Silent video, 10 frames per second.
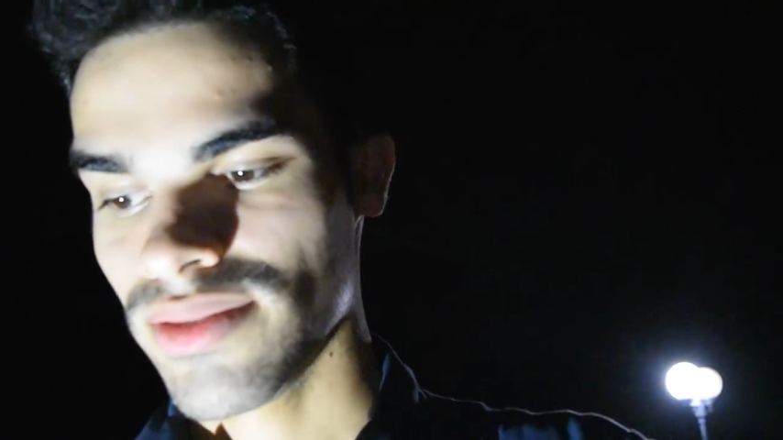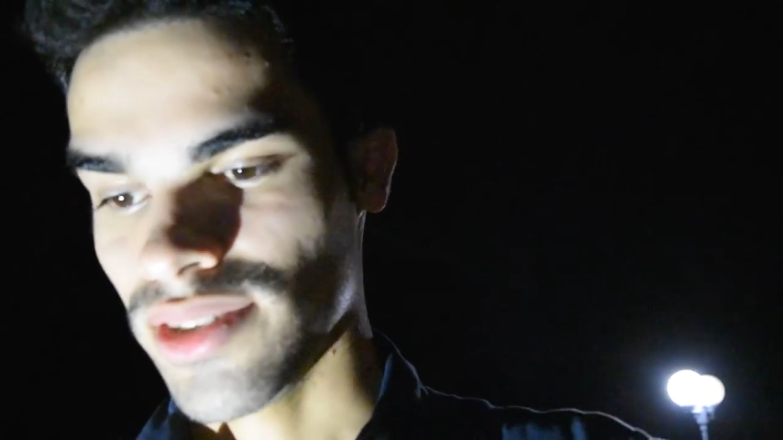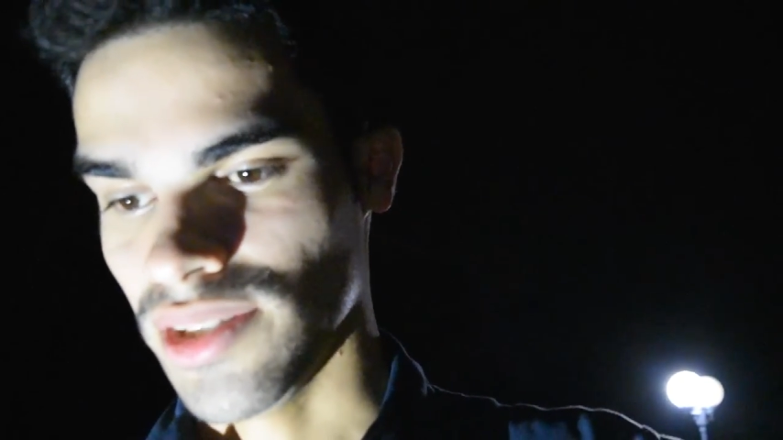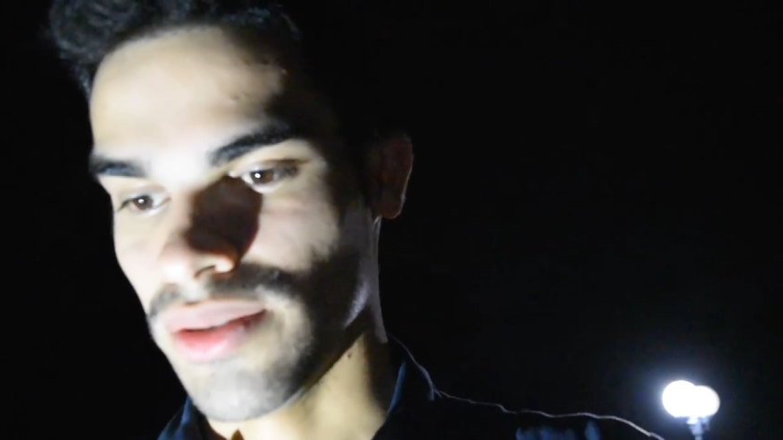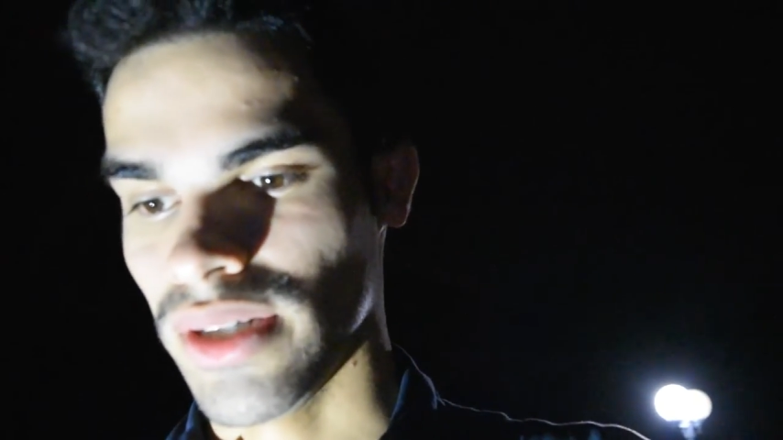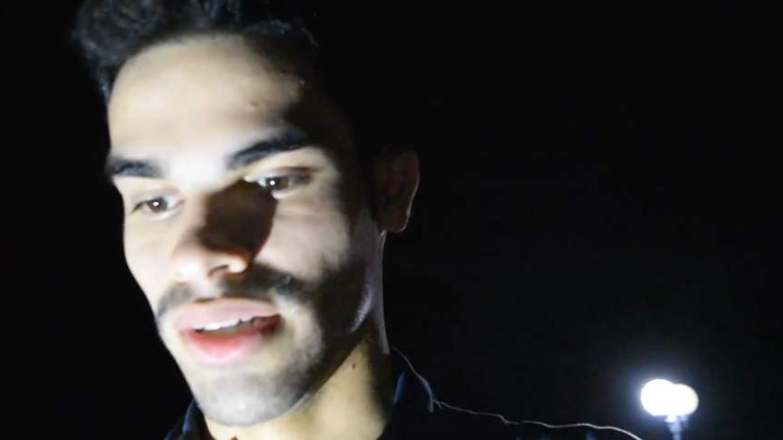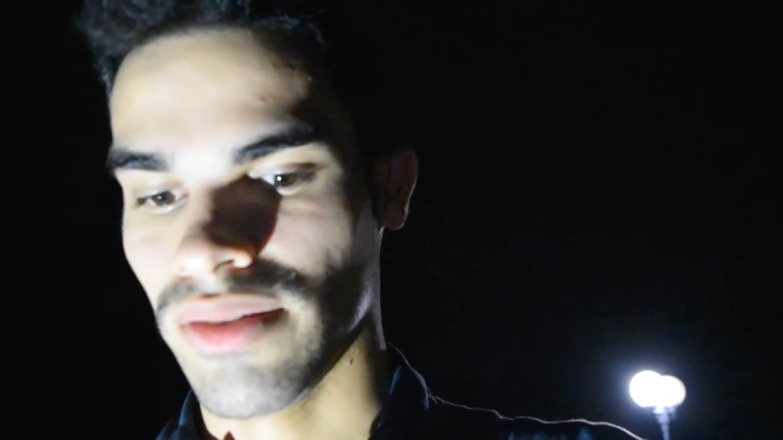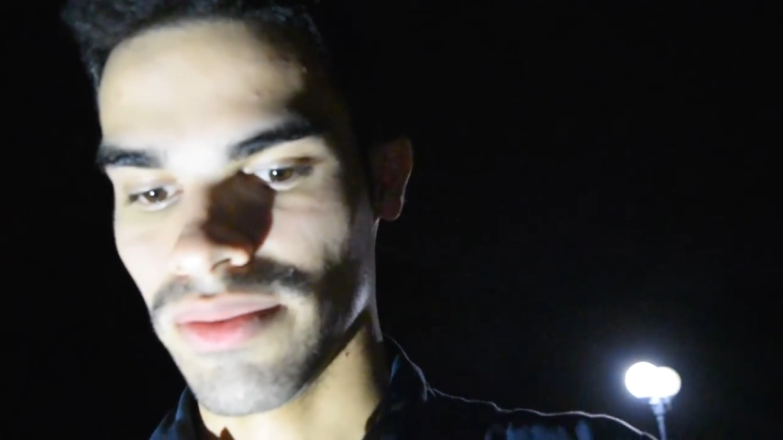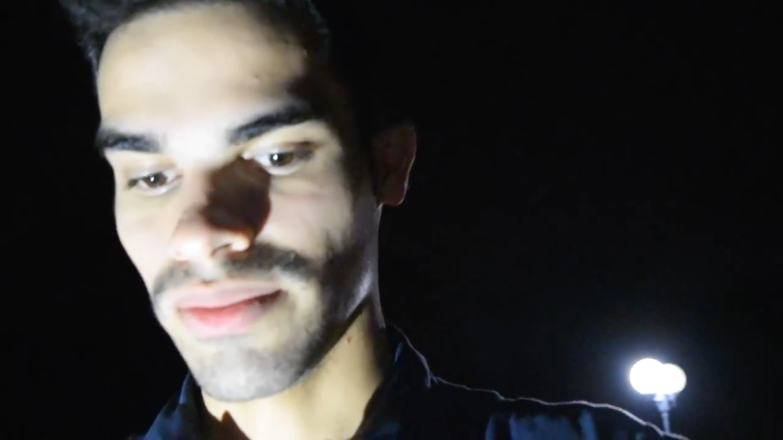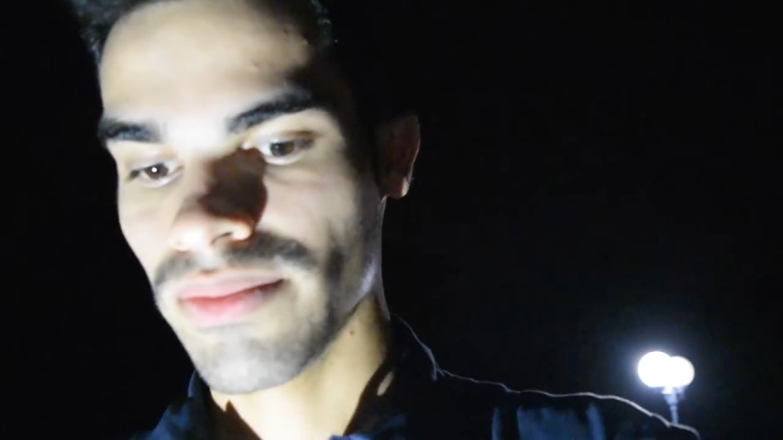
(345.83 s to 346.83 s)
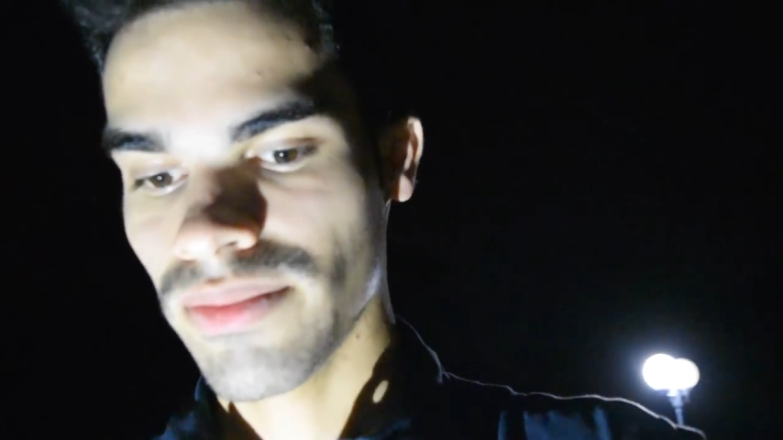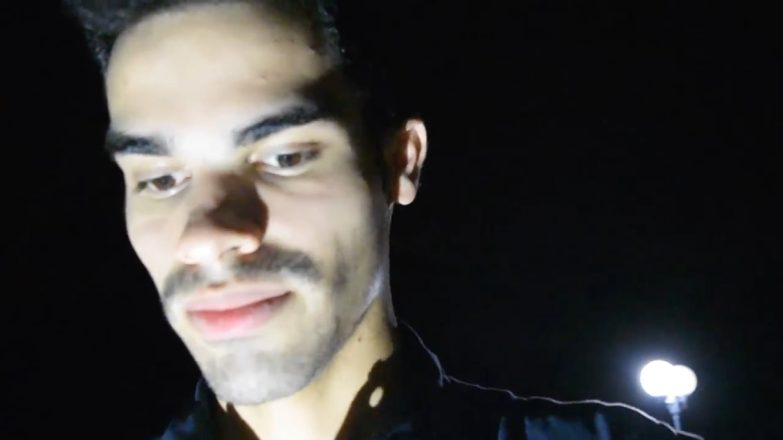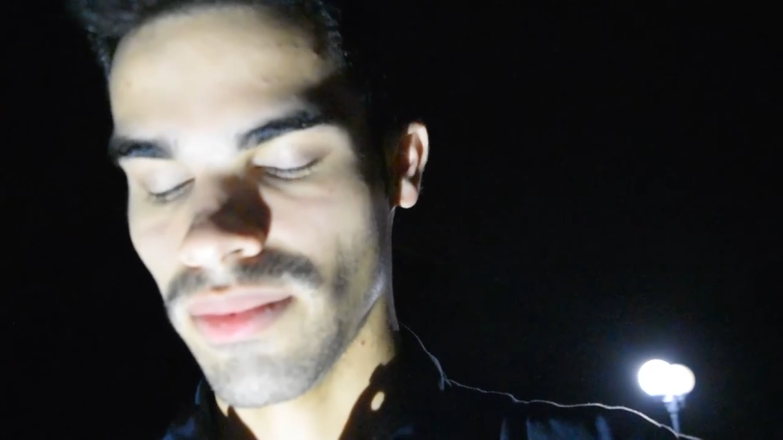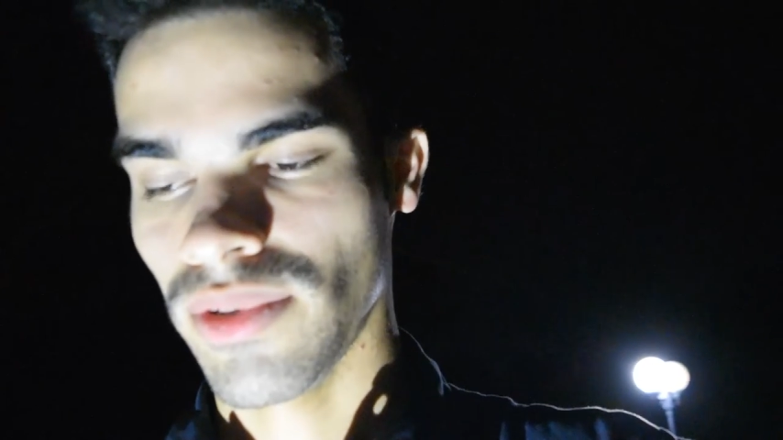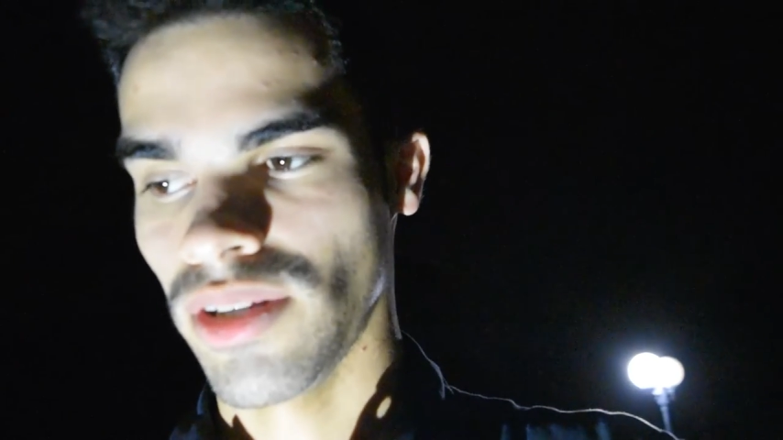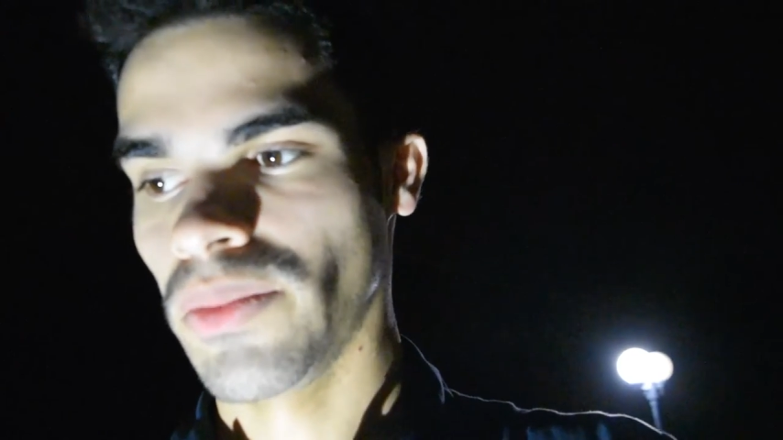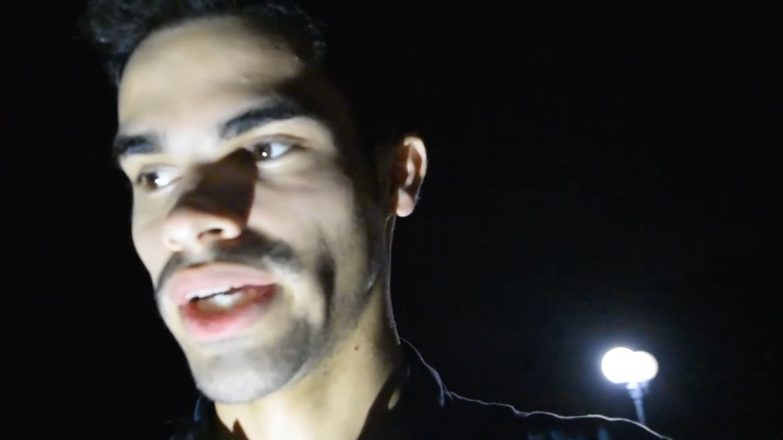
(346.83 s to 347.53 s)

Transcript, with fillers: So, uh, you know,